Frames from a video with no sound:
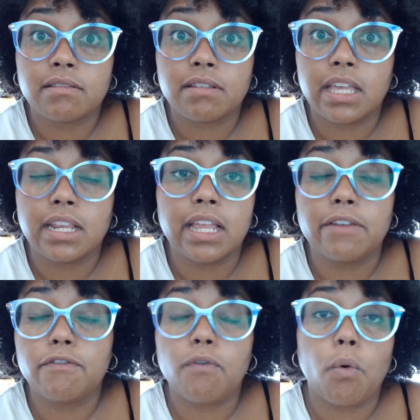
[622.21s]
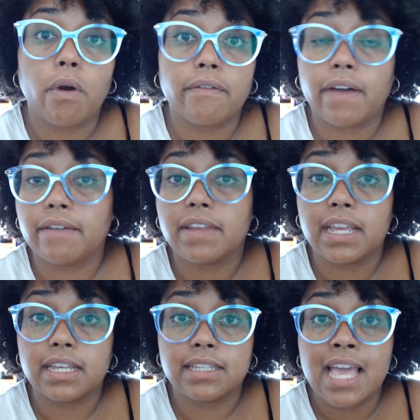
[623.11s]
in 4 or 5
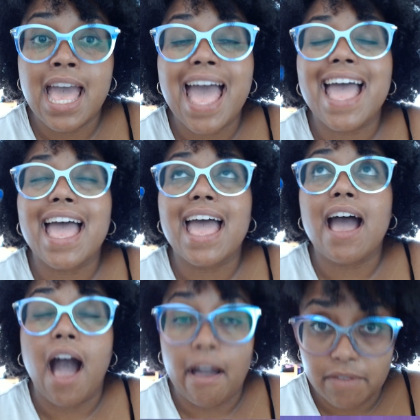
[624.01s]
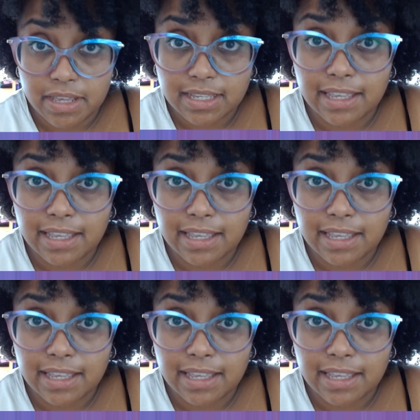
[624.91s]
days, obviously.